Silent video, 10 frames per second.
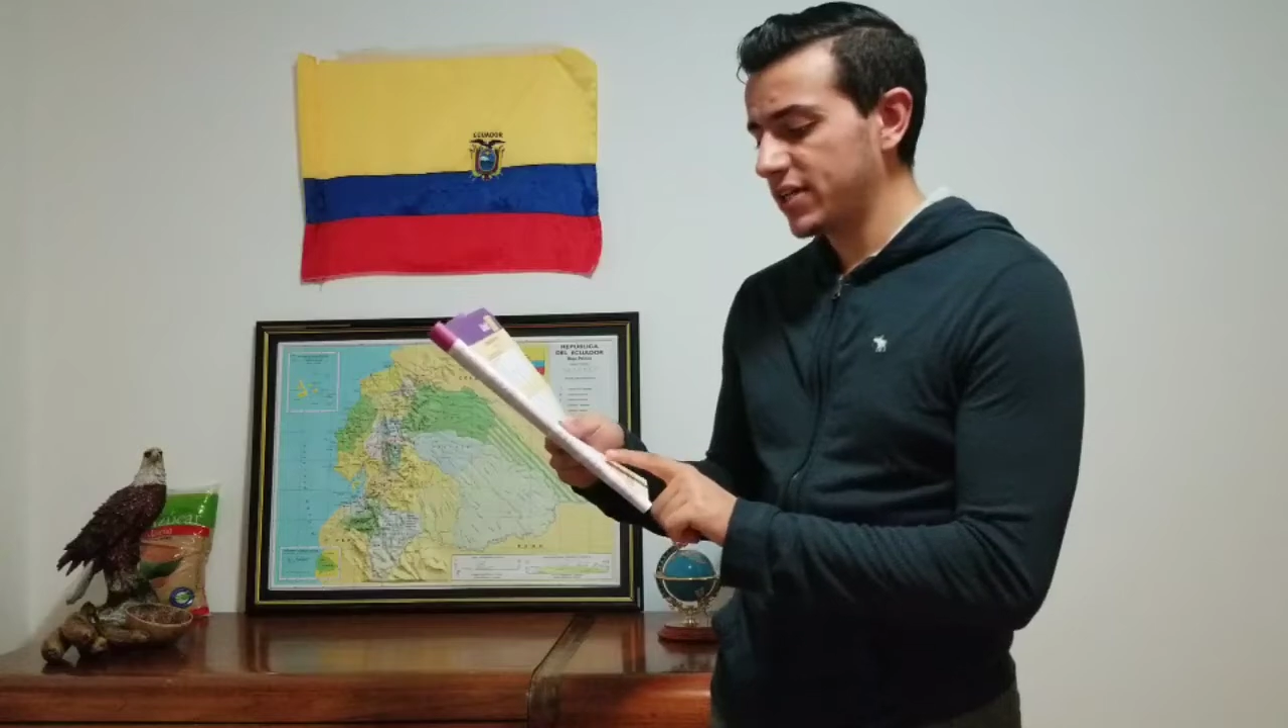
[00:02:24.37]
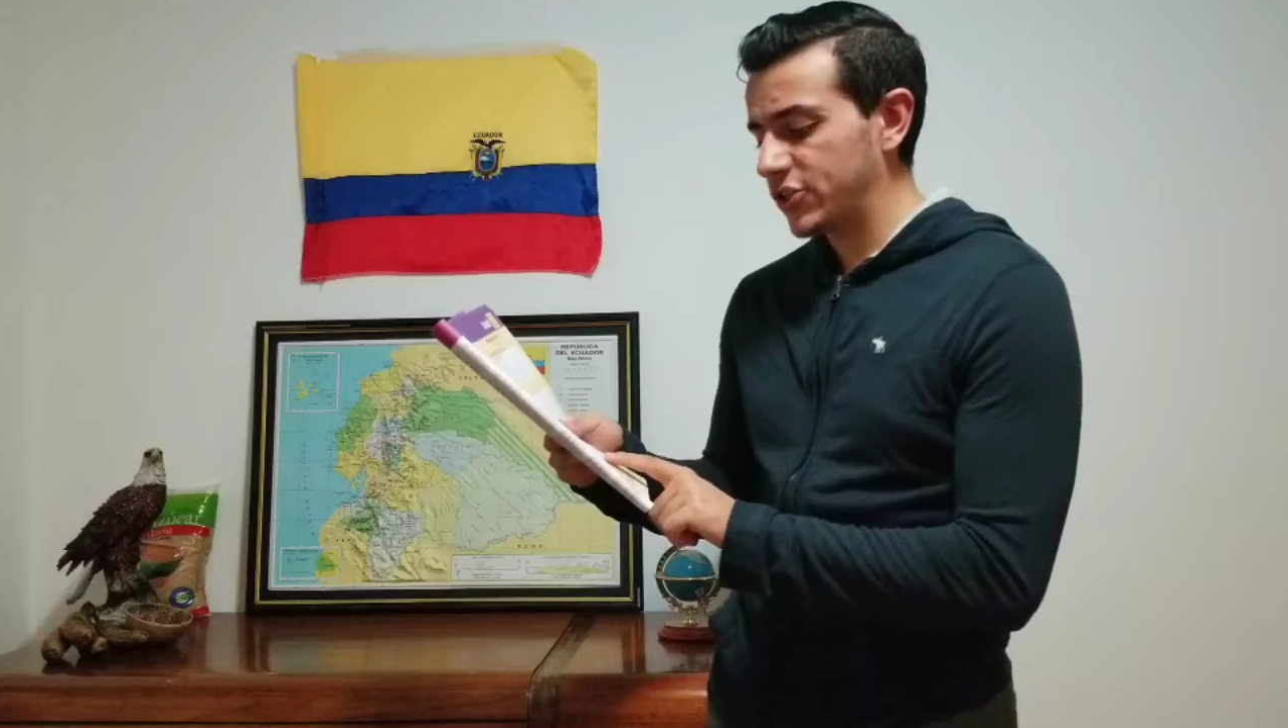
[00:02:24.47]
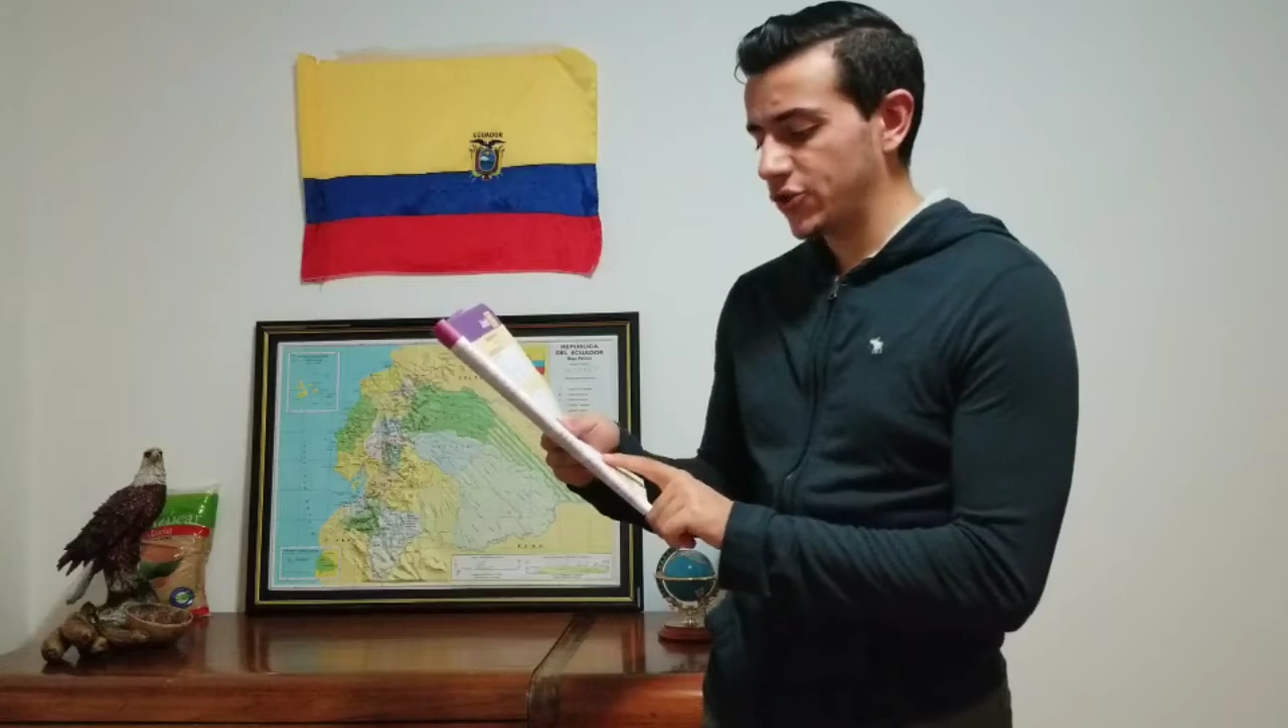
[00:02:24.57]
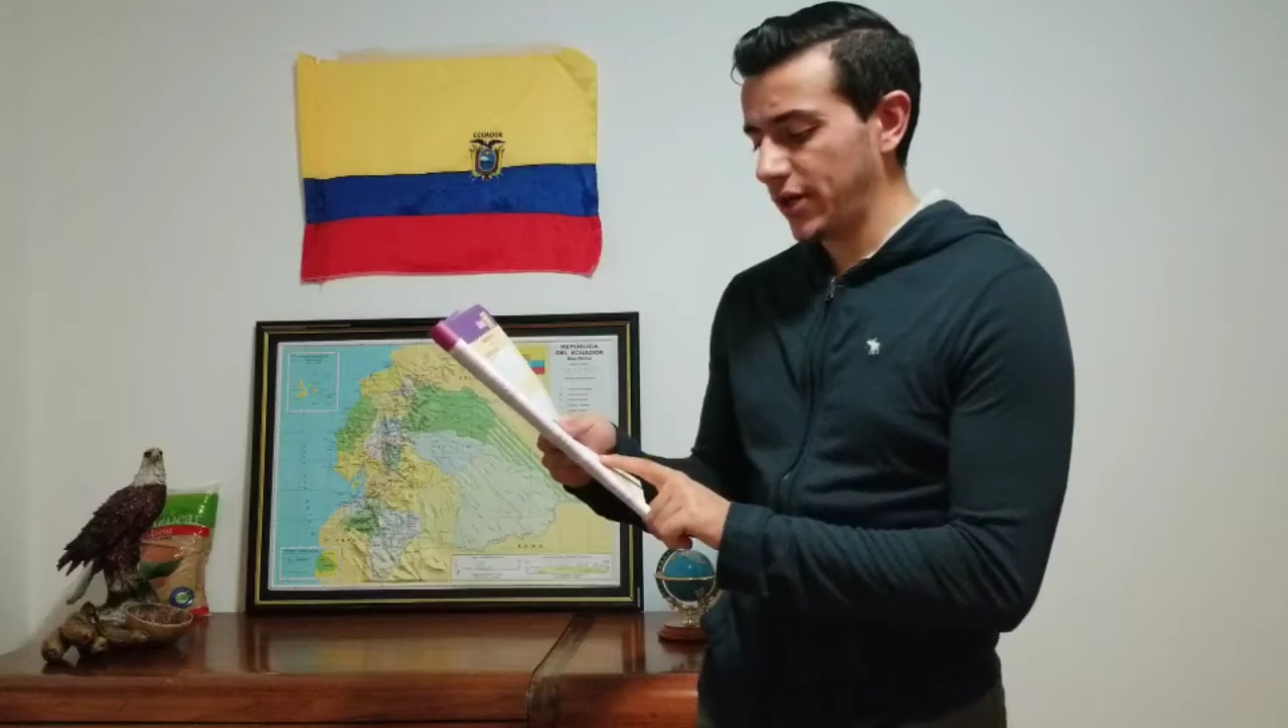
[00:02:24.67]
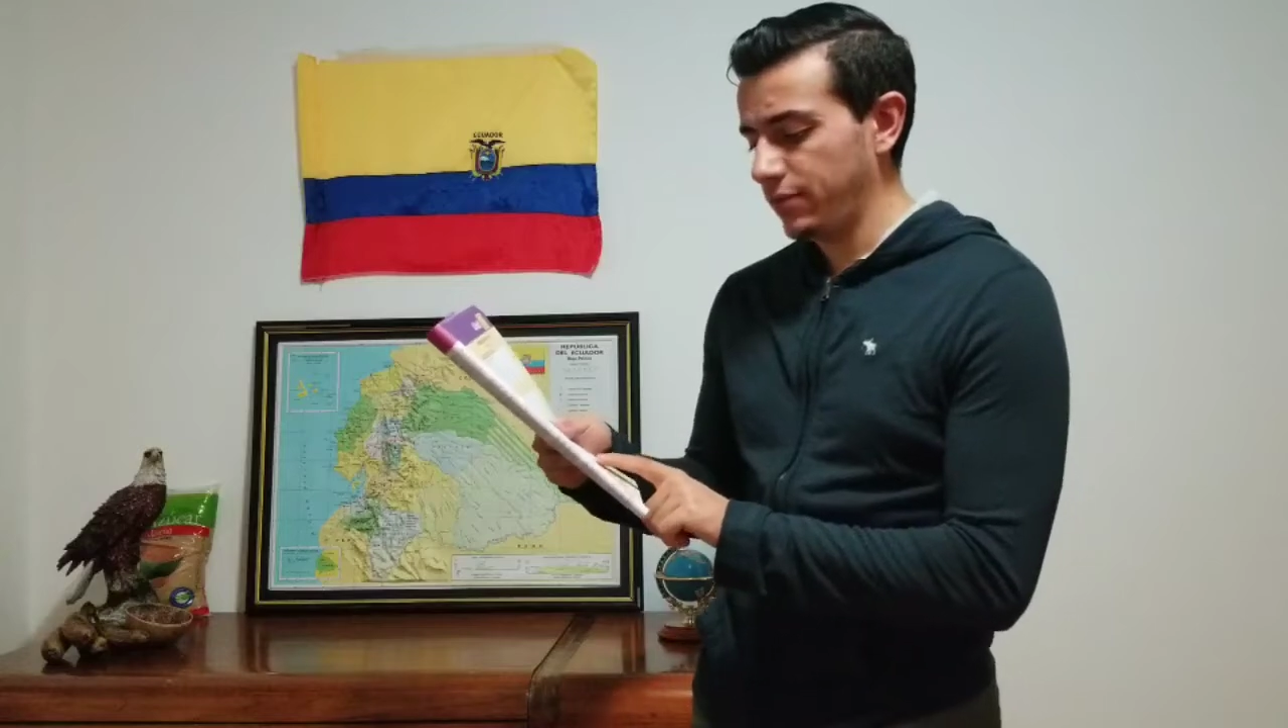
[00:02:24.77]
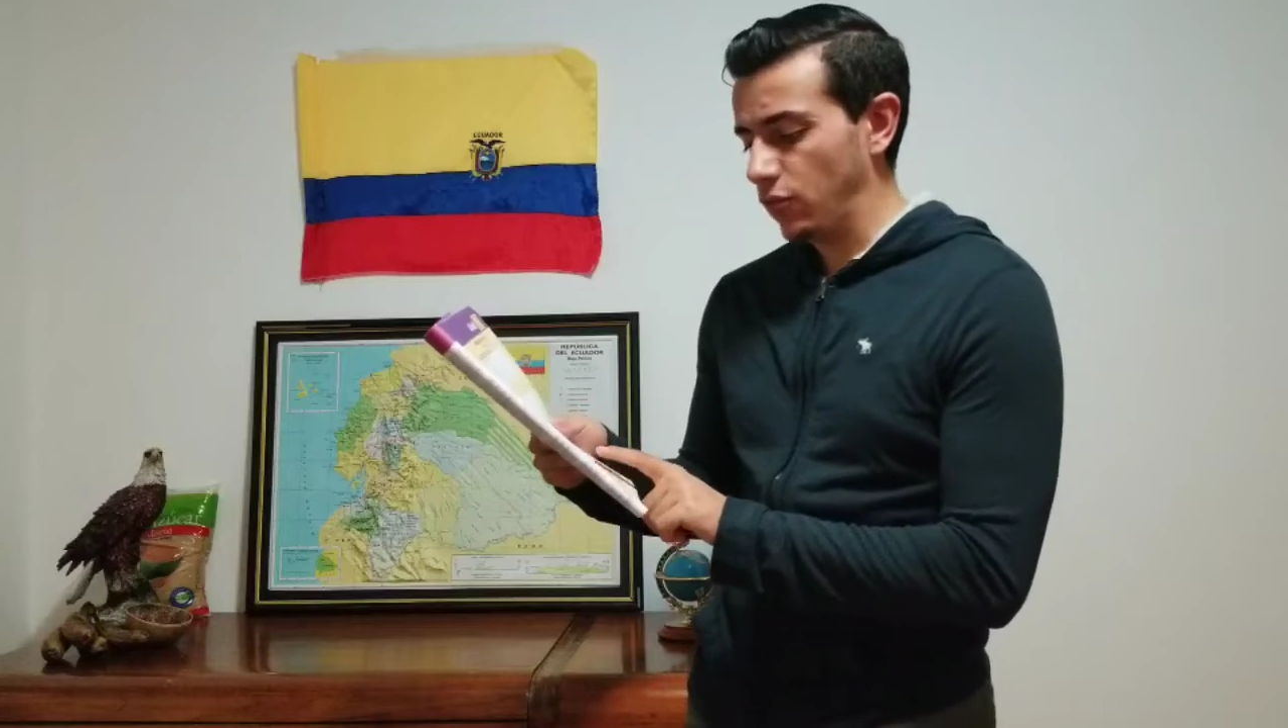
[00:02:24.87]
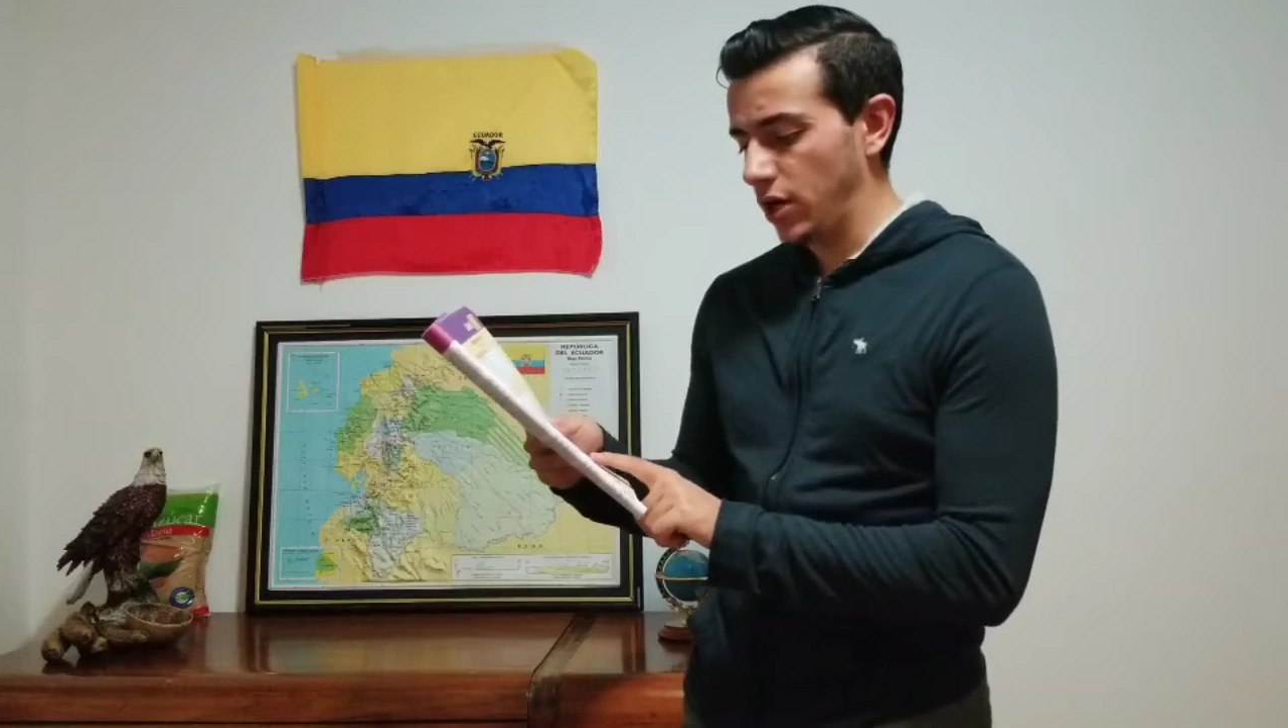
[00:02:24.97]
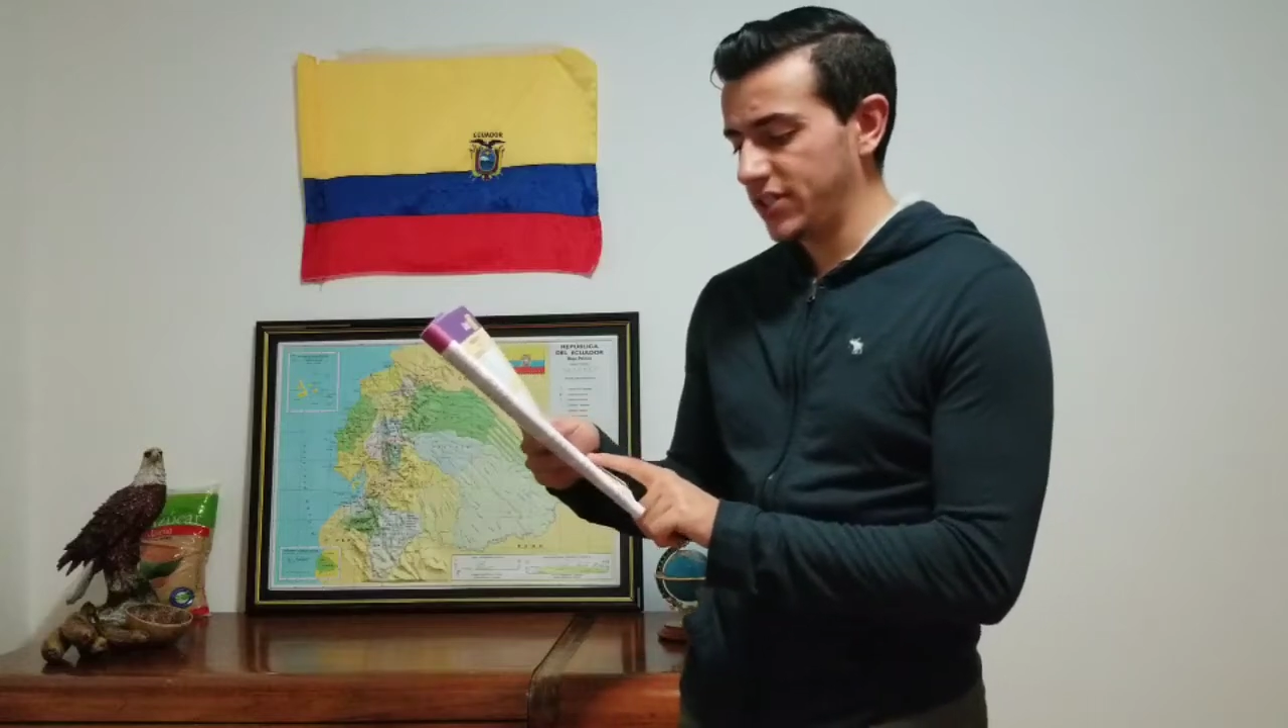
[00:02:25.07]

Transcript: dream was